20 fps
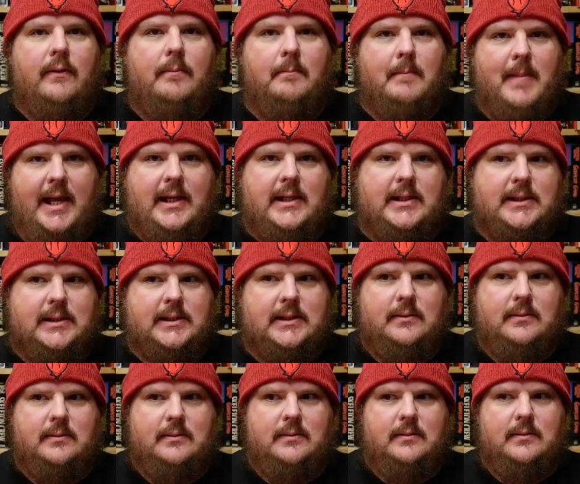Mike's
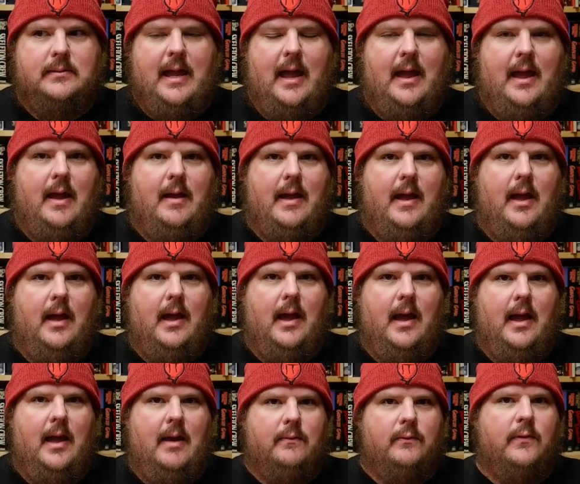
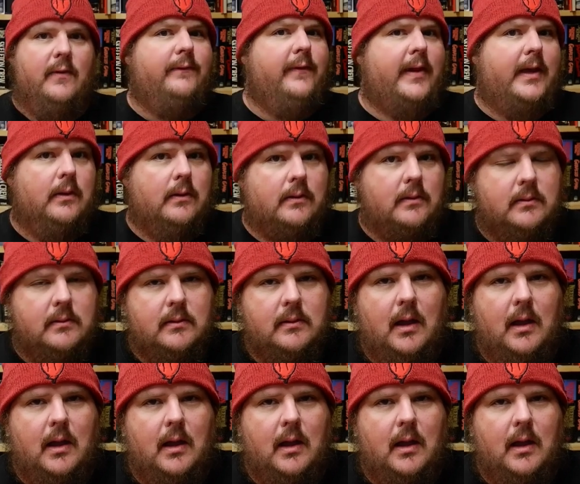uh, reveal.